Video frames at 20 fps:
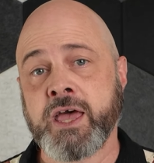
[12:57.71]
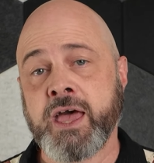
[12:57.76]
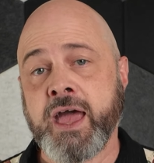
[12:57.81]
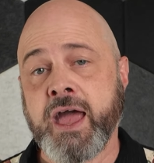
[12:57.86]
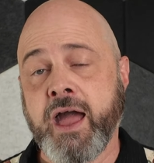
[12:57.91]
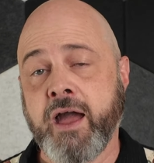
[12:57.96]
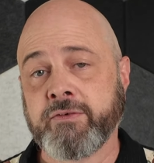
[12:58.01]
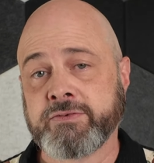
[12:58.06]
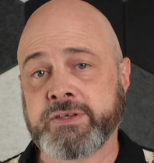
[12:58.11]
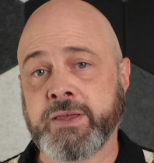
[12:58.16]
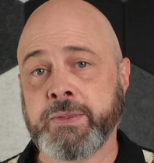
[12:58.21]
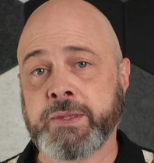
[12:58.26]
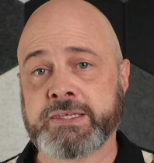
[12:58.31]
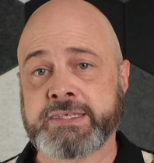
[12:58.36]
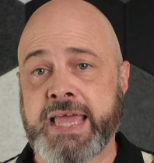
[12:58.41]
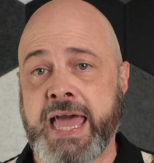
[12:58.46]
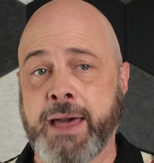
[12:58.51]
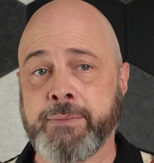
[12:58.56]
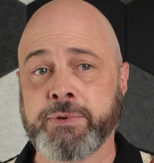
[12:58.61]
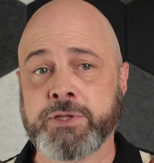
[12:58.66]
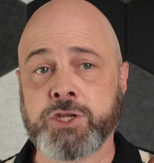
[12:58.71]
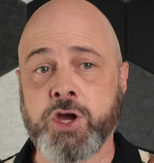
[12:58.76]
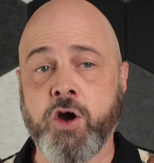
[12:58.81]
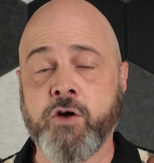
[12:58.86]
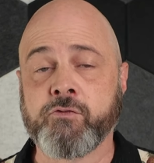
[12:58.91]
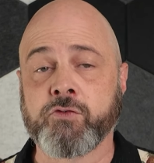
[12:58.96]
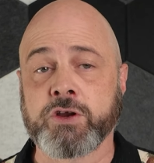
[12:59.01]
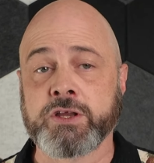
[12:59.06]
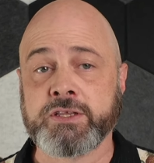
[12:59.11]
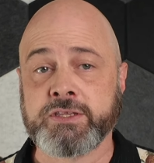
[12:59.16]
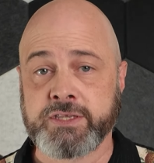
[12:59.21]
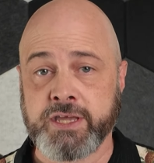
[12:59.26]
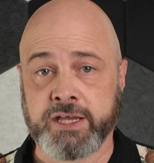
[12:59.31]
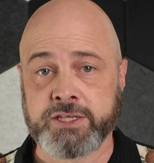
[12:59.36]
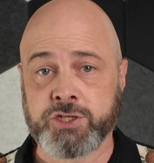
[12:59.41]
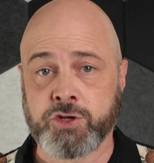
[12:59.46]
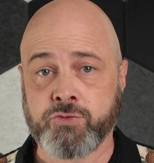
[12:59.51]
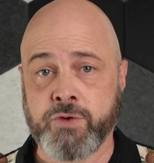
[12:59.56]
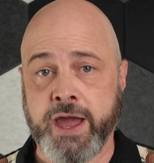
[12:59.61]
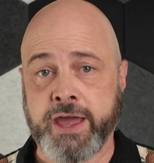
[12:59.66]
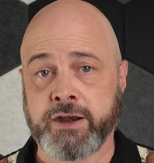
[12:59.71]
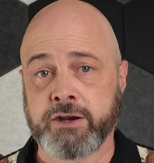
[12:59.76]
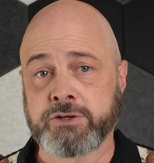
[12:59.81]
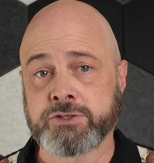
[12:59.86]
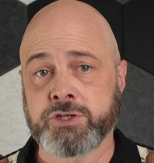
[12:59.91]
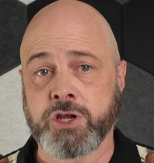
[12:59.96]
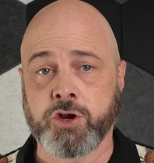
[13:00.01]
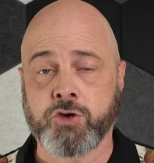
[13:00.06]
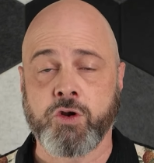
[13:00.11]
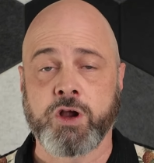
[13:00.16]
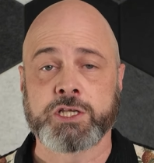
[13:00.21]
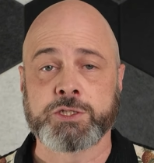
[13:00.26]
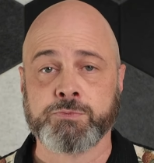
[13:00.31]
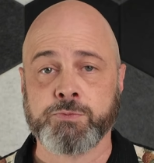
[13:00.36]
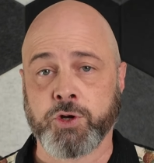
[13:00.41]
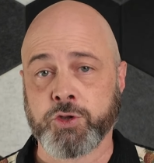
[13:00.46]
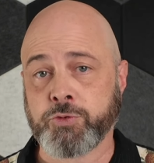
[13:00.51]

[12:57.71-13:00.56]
I've seen this happen to over a dozen writers across multiple